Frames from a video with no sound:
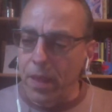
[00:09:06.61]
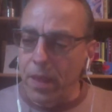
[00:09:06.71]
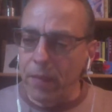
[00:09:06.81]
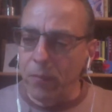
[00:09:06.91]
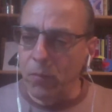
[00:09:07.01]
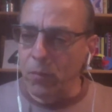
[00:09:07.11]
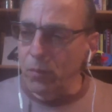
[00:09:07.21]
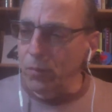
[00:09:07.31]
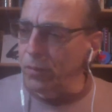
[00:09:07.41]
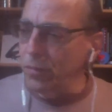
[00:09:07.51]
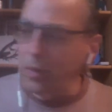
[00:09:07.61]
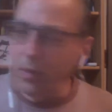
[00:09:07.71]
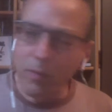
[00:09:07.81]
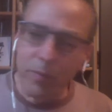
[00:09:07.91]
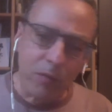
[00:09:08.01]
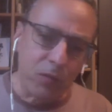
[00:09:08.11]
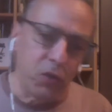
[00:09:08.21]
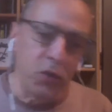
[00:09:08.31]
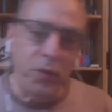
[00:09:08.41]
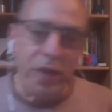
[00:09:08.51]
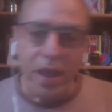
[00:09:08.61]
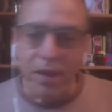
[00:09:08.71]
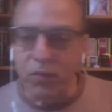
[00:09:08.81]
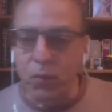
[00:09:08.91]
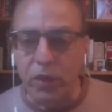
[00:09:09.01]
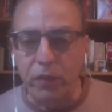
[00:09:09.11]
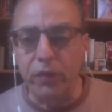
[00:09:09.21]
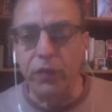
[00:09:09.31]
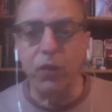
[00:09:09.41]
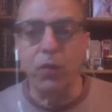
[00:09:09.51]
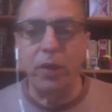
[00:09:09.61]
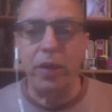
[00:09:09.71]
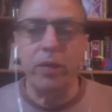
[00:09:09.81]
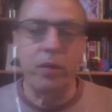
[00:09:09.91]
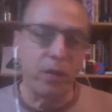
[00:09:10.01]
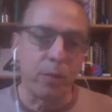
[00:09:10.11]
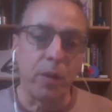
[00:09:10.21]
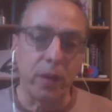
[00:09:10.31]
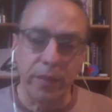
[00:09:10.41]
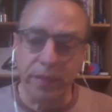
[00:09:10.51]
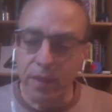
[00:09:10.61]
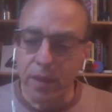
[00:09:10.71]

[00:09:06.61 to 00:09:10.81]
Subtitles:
And about 2.5 weeks or so into the month,